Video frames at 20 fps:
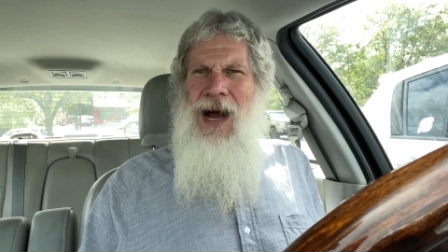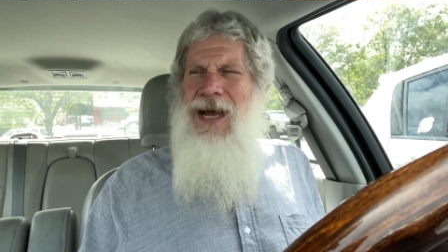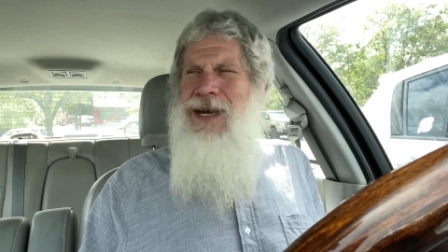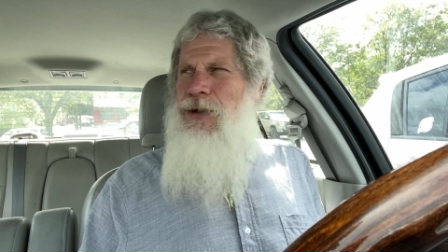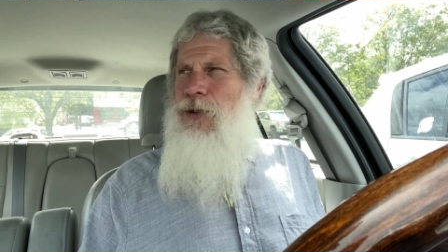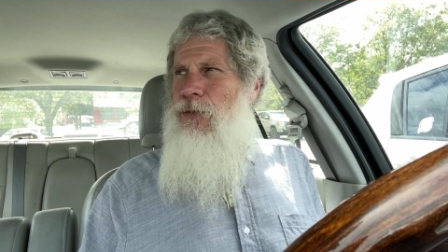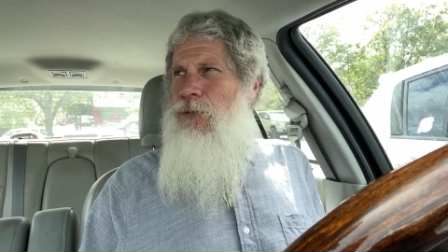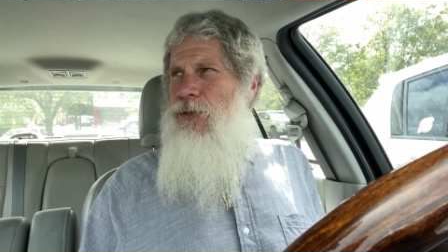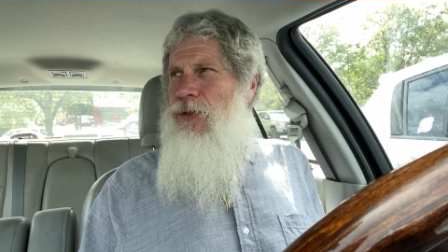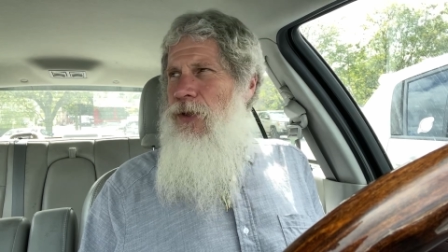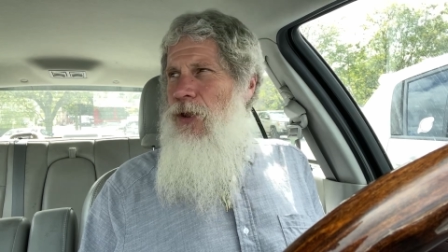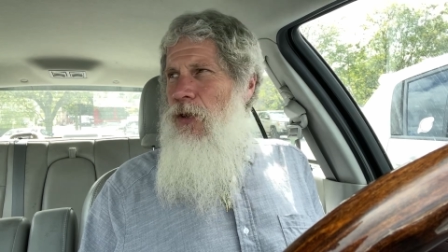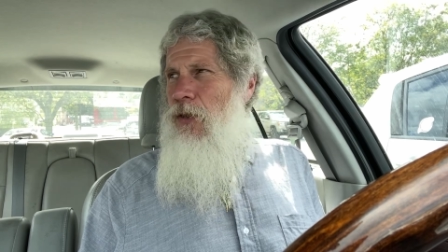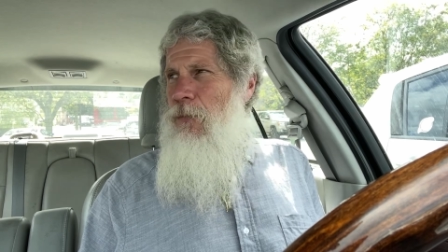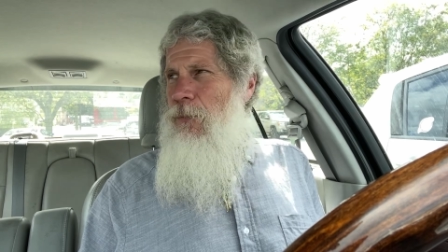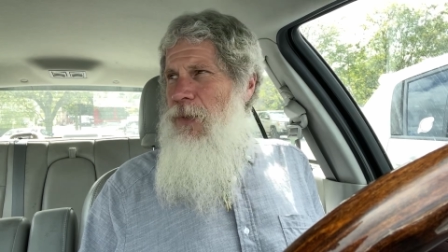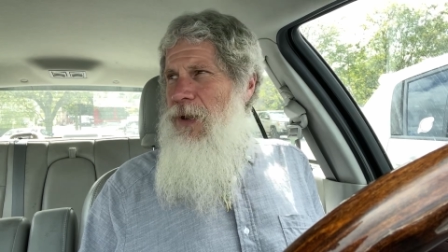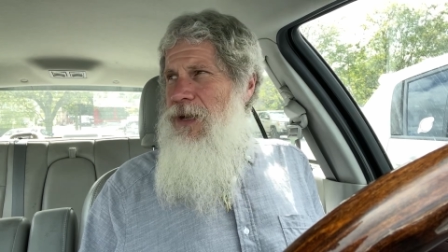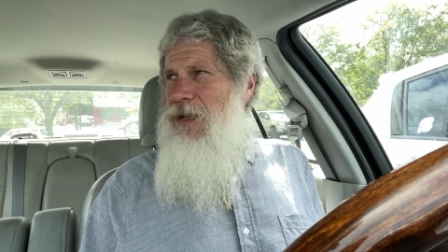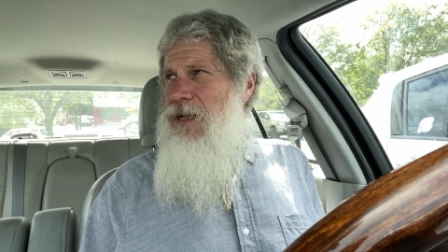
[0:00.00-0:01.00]
I don't know,
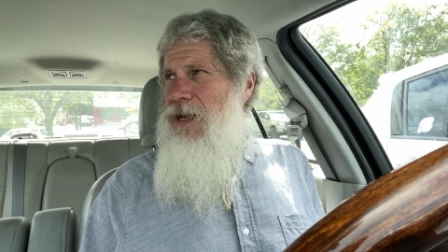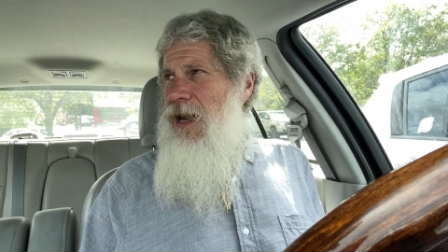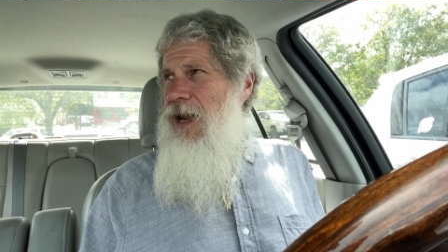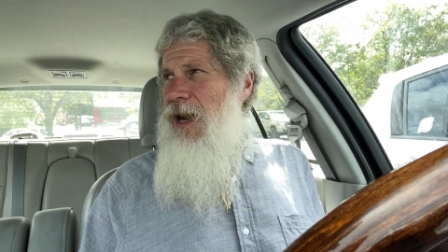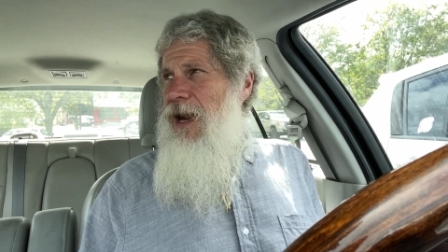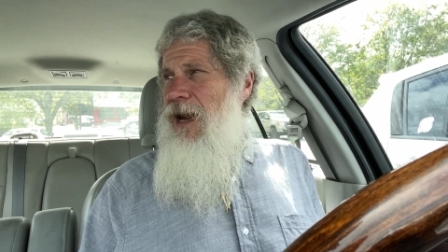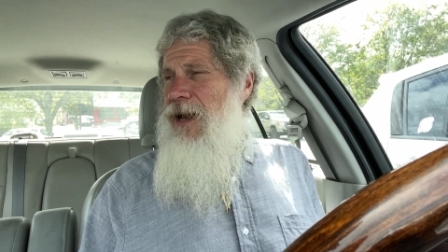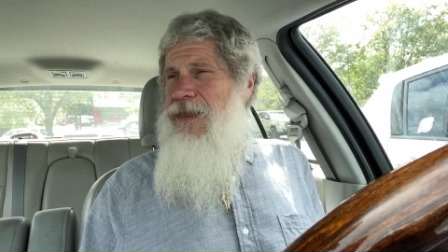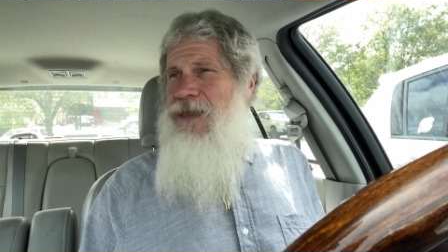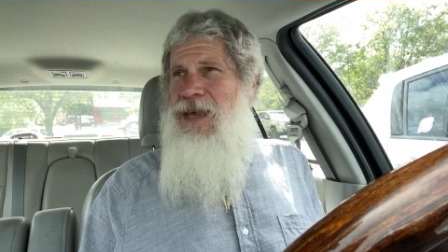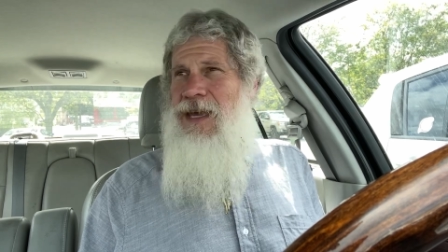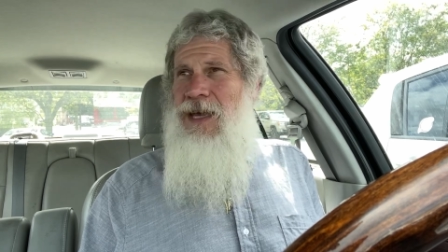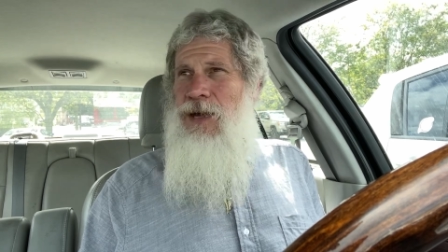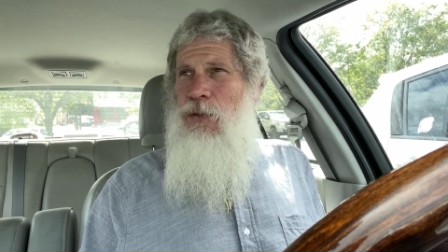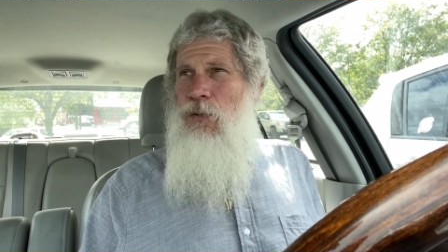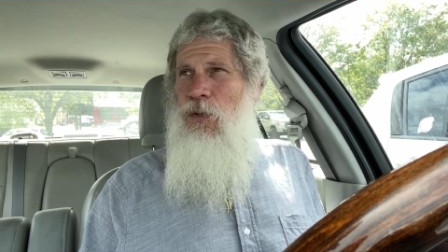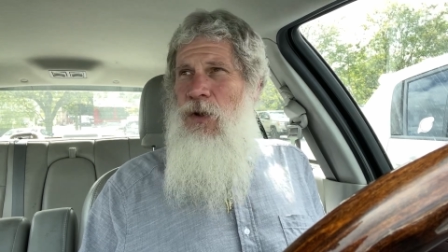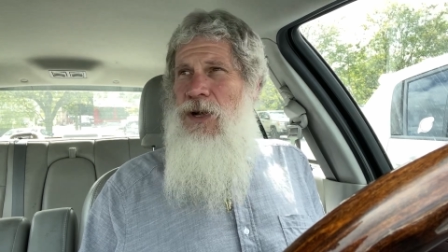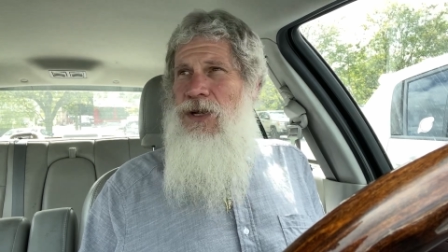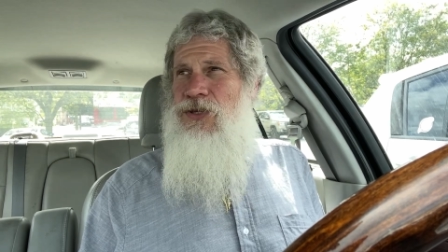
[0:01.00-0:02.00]
but uh, I think
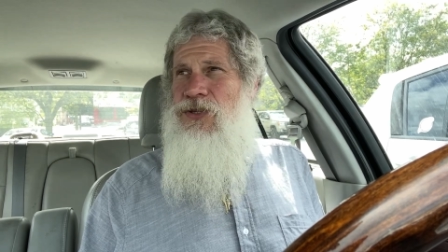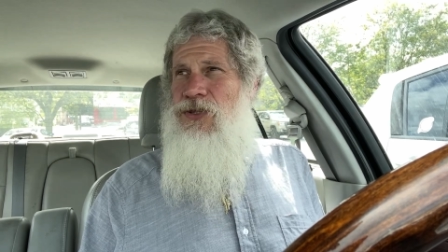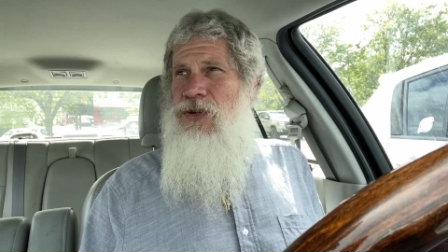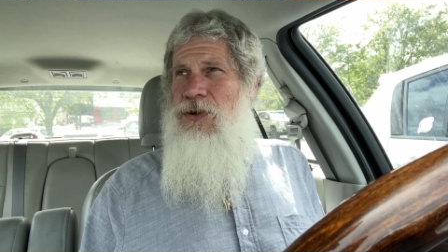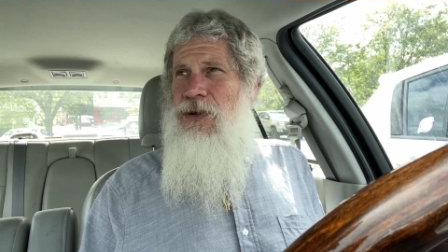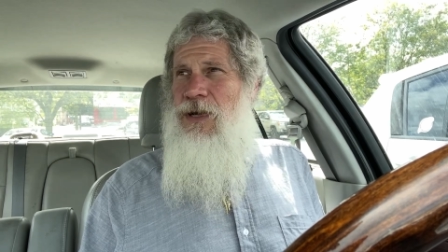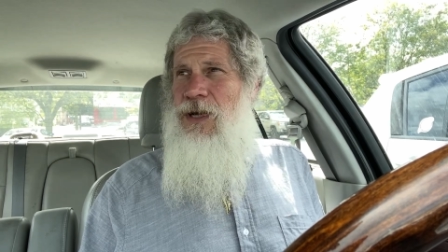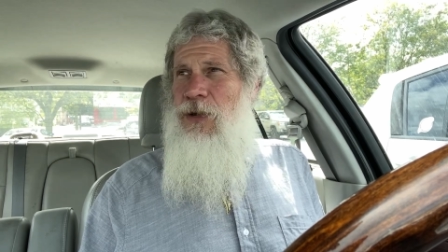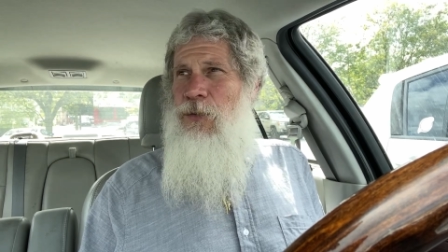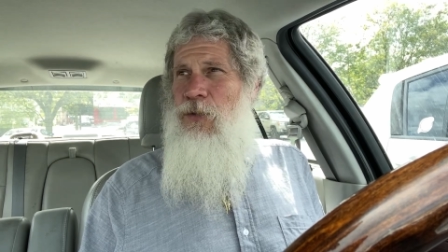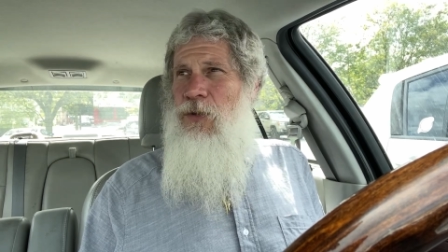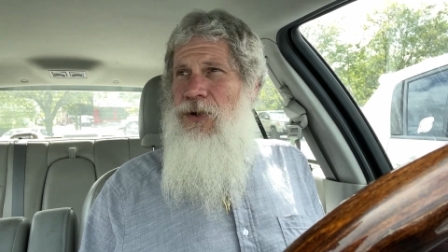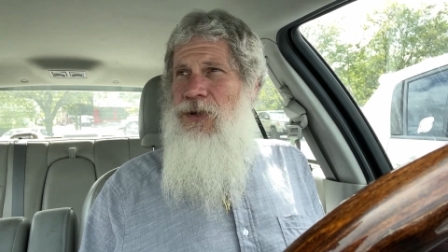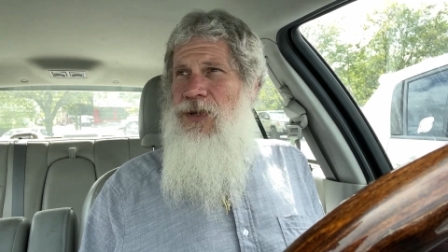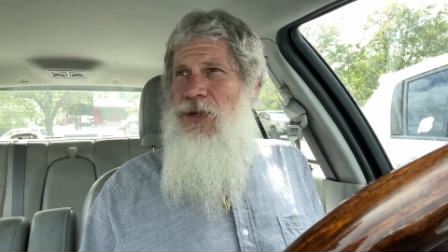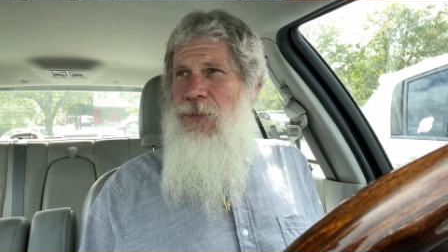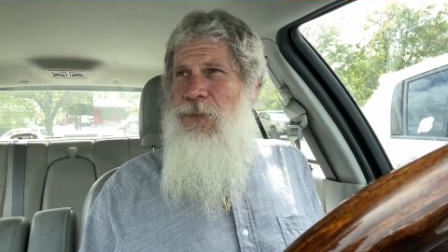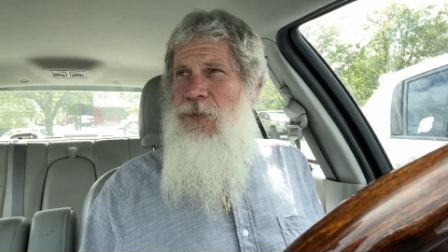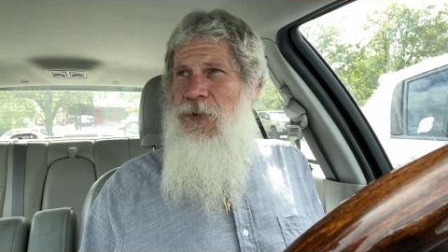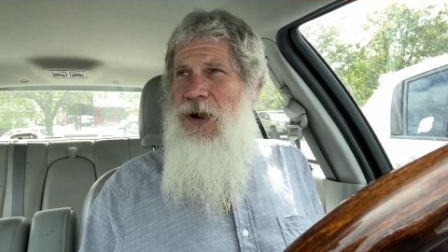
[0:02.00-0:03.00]
it was certainly
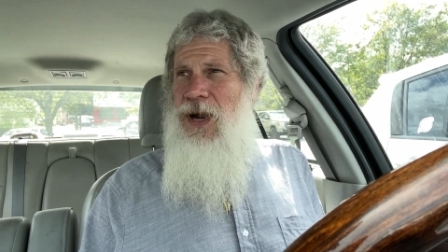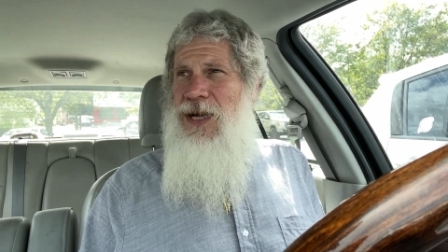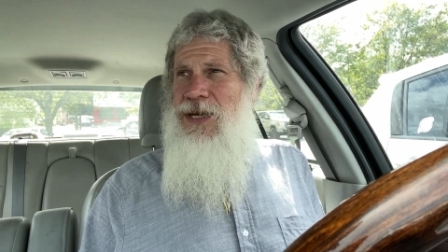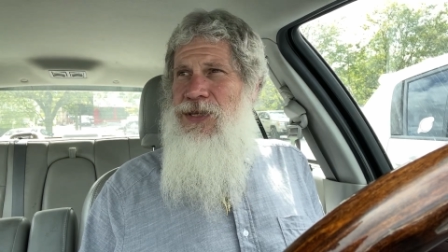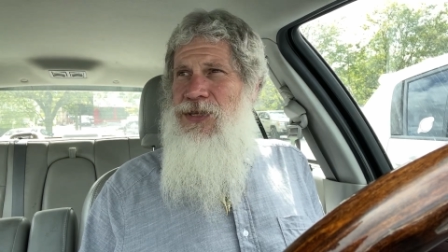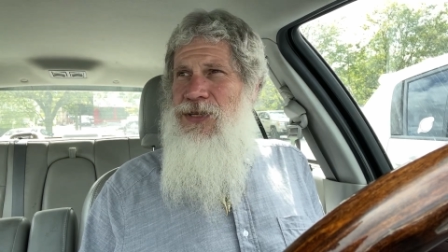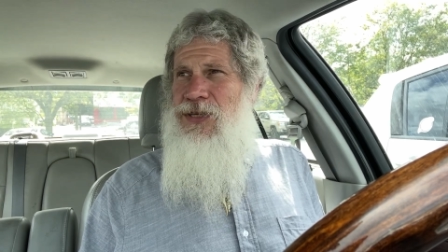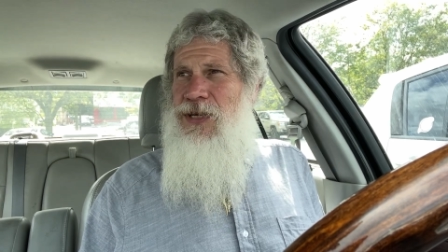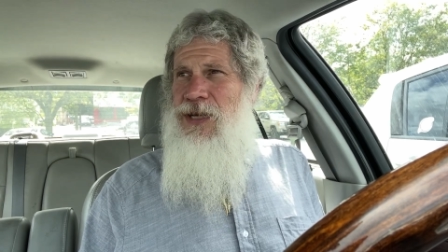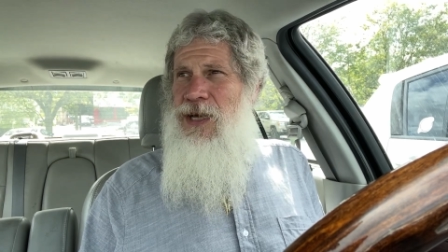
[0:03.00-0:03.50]
worth the price.